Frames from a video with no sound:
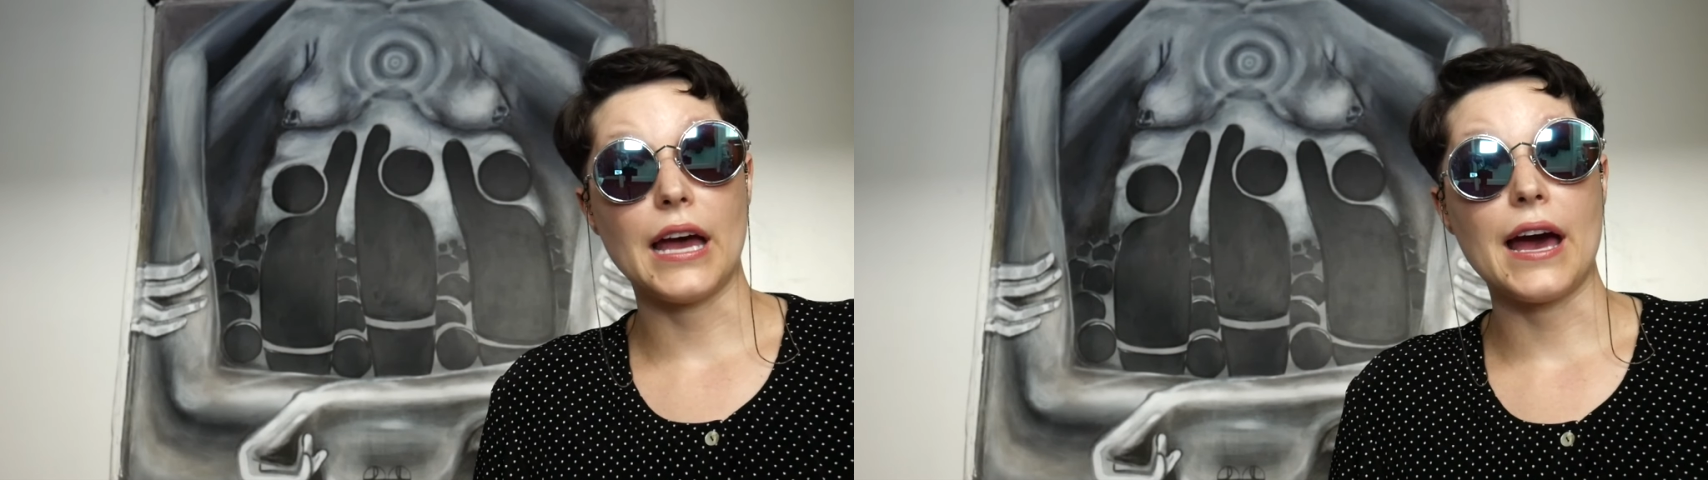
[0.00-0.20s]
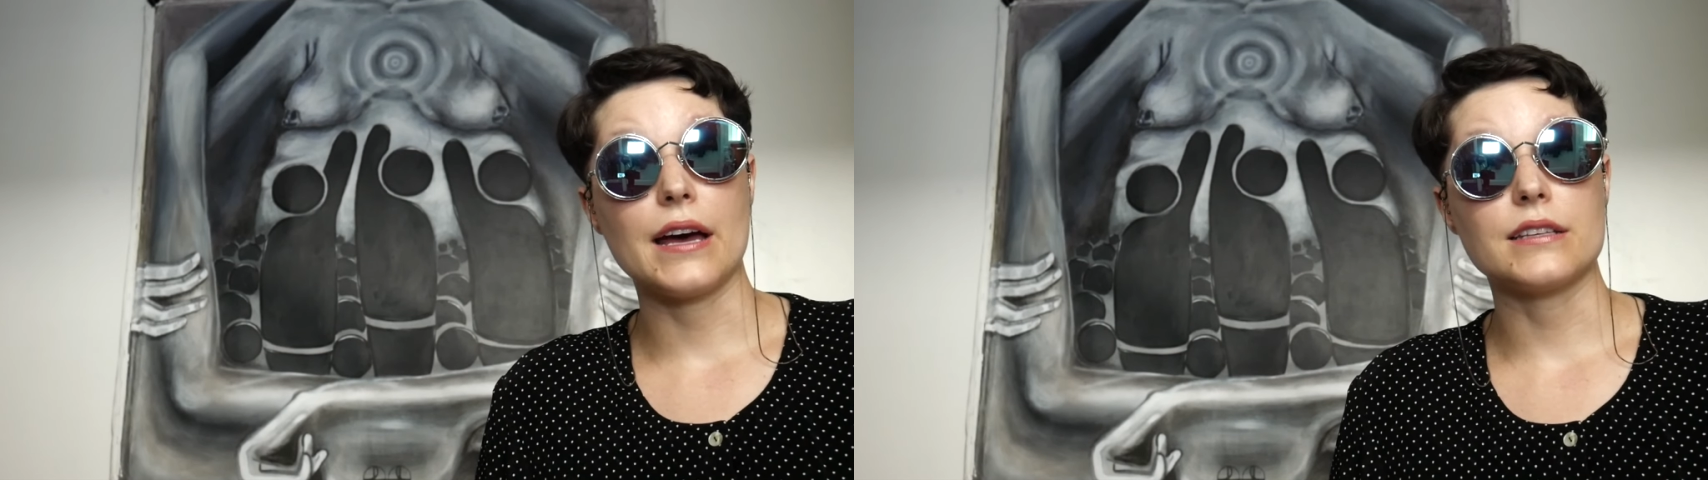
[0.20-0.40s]

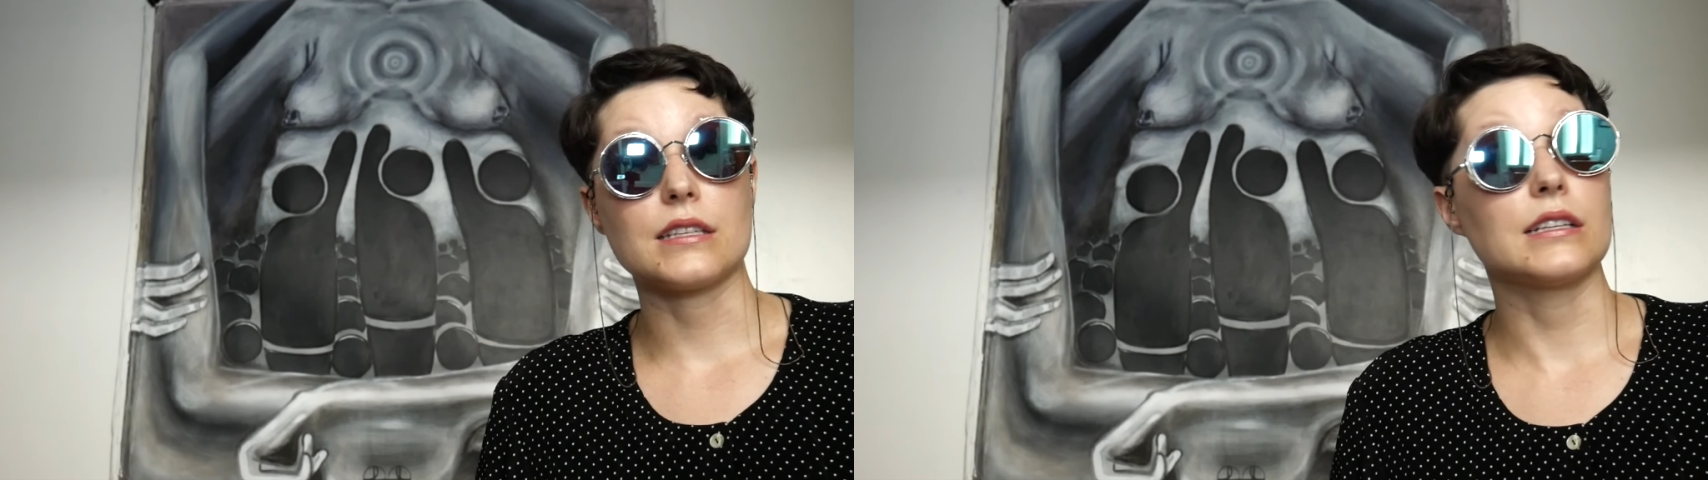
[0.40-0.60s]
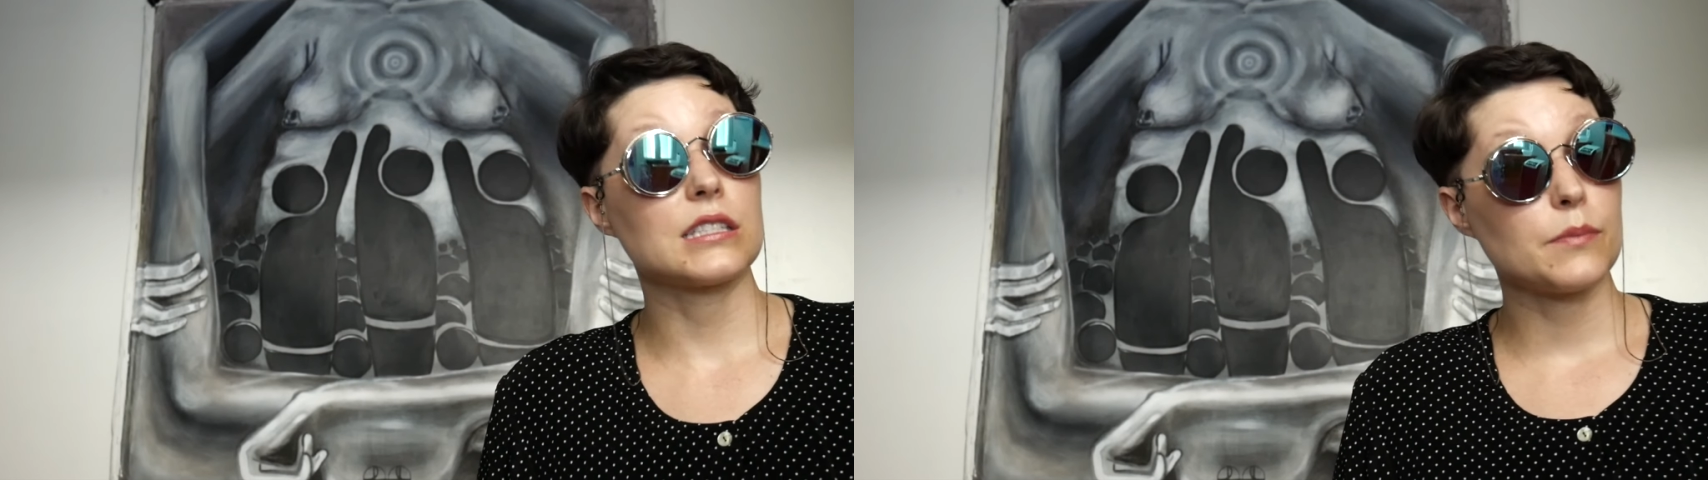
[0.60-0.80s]
as an
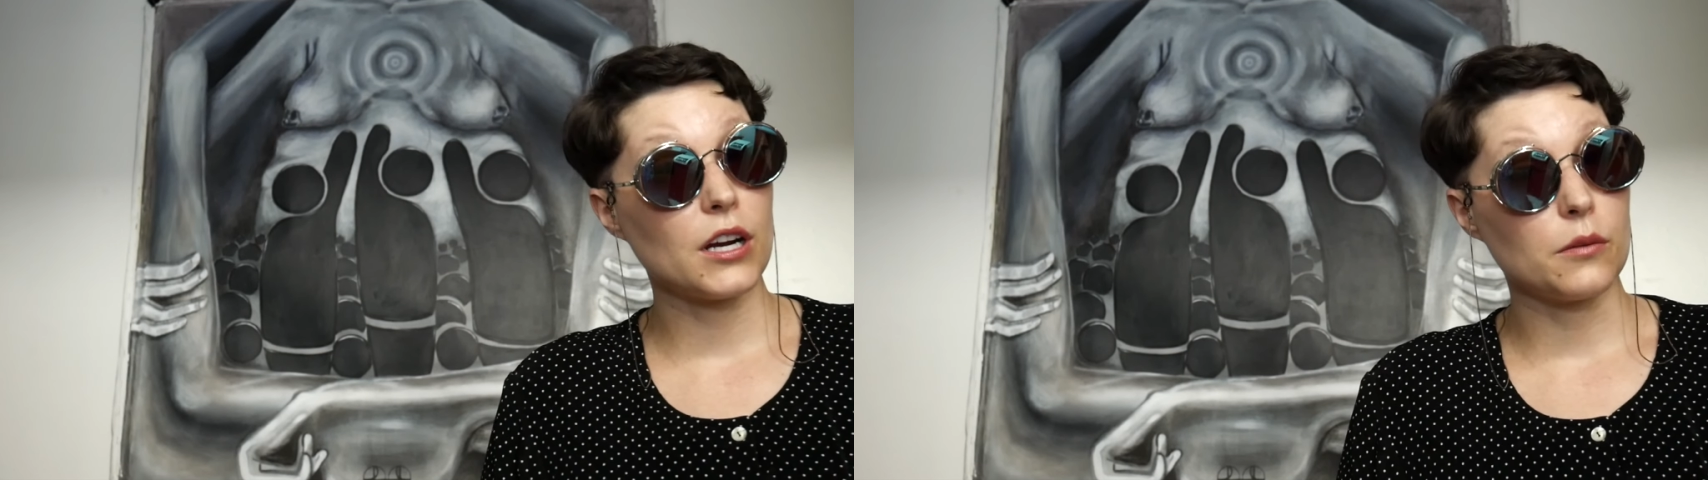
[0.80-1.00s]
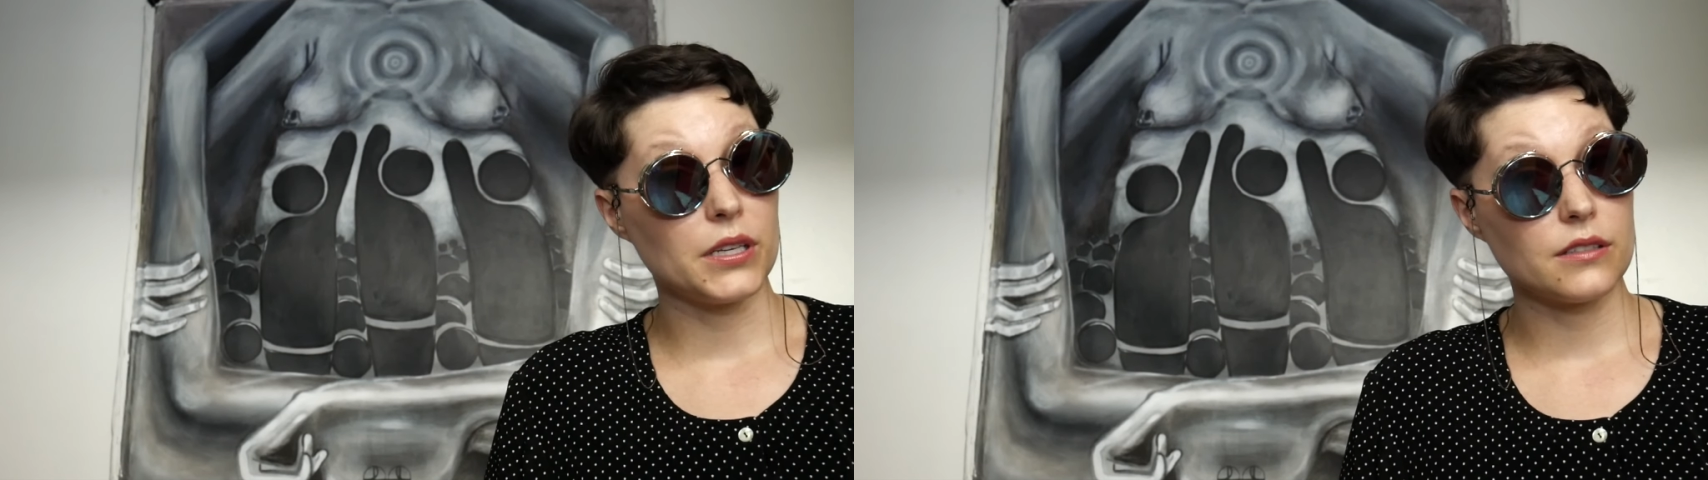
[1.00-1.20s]

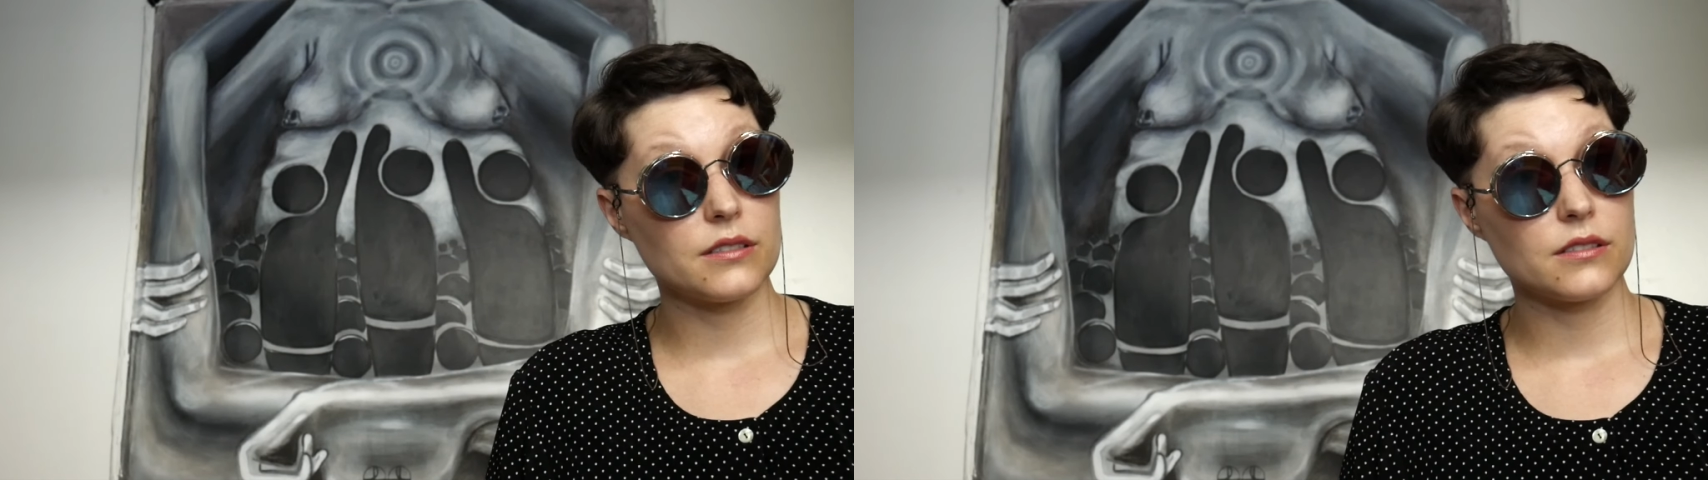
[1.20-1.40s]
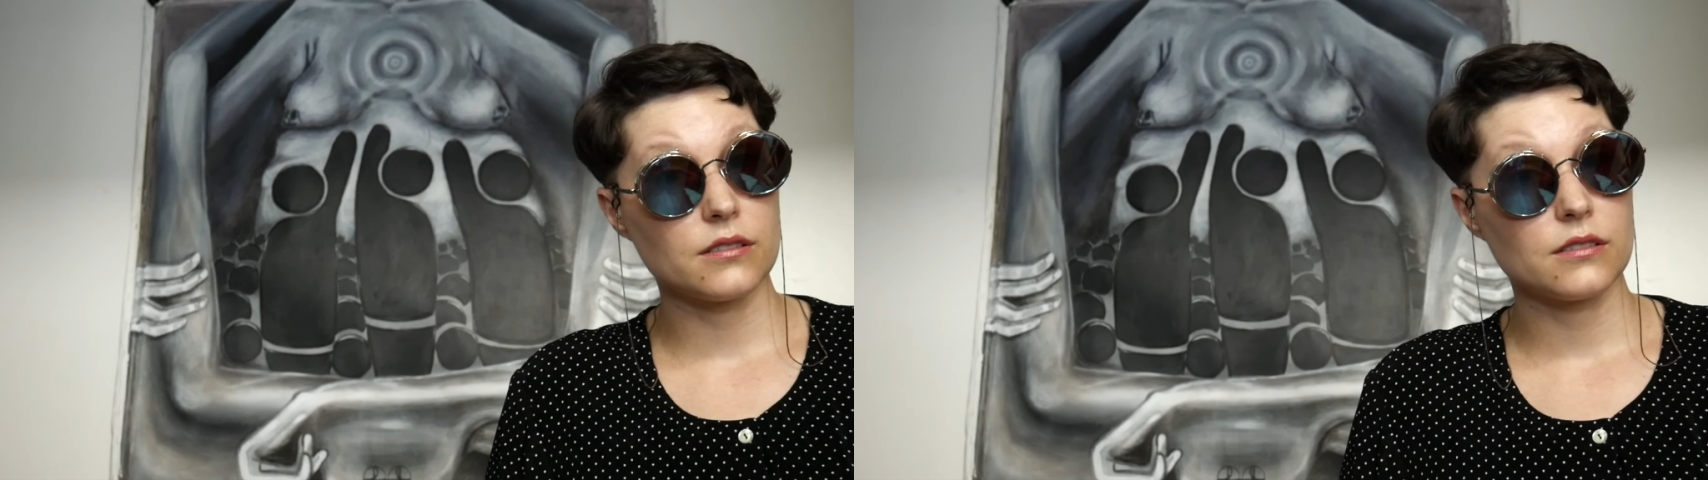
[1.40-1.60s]
experiment.